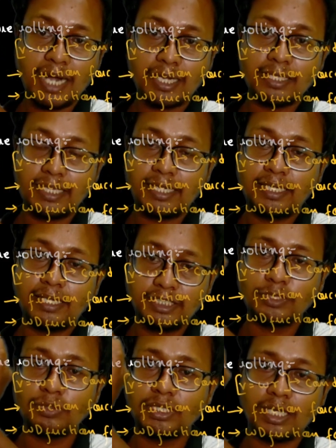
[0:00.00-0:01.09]
part that
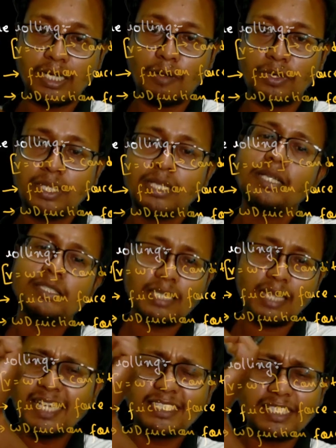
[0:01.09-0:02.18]
touches with the ground
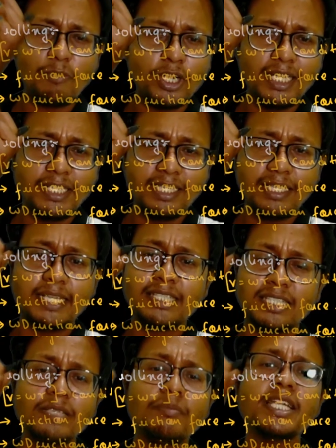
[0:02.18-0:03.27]
slides somewhat a little,
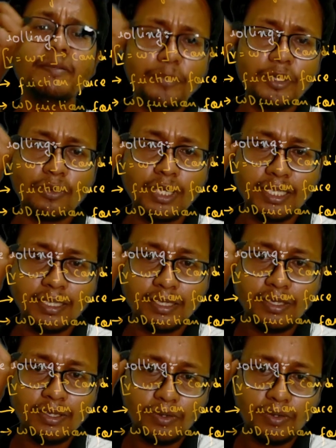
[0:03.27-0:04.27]
that is nothing but impure rolling.